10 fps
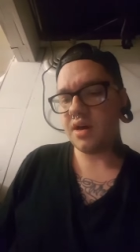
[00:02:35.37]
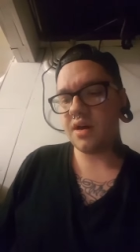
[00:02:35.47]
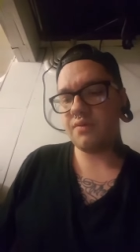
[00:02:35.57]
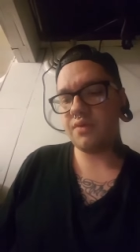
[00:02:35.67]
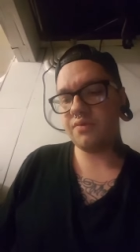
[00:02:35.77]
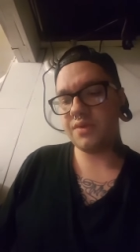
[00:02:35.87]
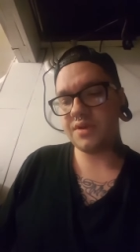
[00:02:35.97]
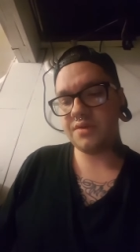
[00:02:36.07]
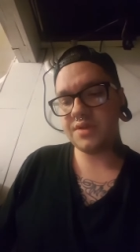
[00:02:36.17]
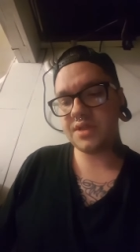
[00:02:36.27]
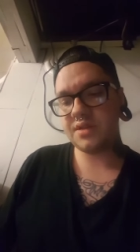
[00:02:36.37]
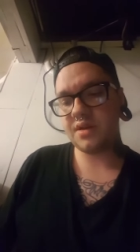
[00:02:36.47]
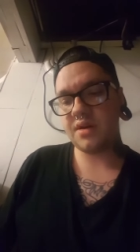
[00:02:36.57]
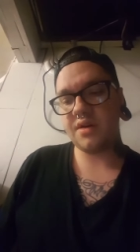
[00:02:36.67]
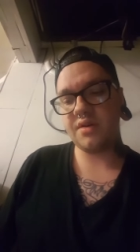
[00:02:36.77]
uh, will reduce
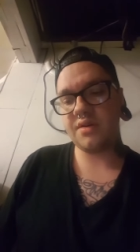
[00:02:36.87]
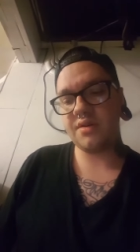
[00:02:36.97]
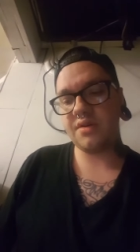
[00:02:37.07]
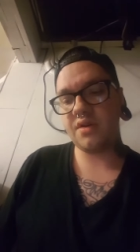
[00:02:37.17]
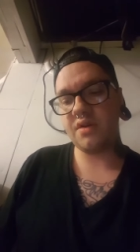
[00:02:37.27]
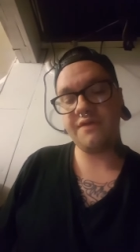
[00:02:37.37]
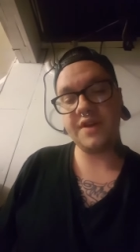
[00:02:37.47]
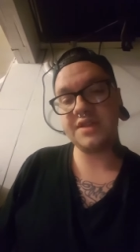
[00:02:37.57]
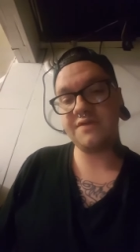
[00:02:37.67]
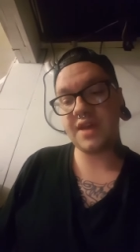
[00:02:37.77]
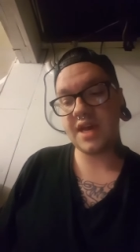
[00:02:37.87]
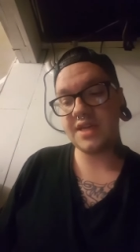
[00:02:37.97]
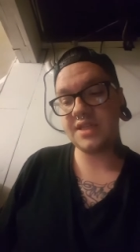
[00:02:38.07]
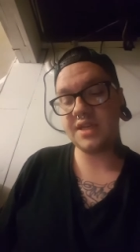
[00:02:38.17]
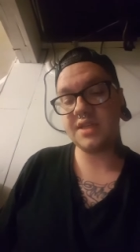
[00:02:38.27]
uh, her offensive
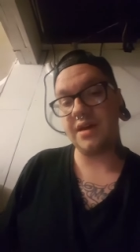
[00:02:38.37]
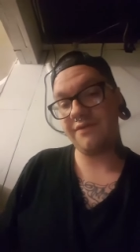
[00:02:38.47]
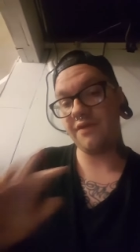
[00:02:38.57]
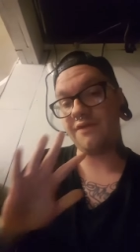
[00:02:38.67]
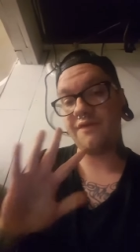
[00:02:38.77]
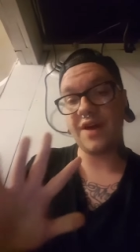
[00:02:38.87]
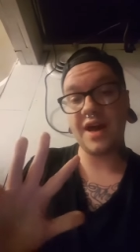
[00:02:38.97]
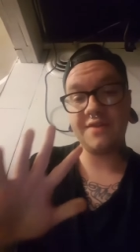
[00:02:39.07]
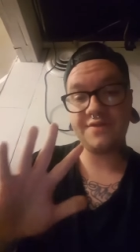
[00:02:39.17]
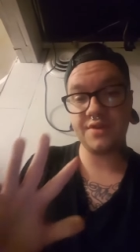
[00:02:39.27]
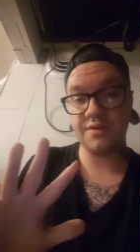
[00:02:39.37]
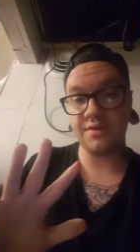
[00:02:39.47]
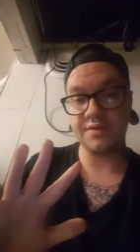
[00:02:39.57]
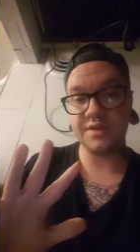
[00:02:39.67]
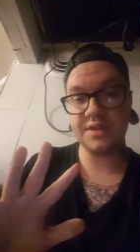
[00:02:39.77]
casting time for five
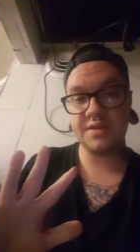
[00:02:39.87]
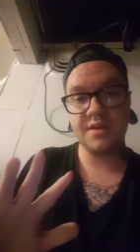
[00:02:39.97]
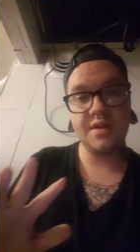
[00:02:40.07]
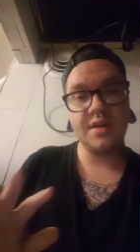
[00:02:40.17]
turns.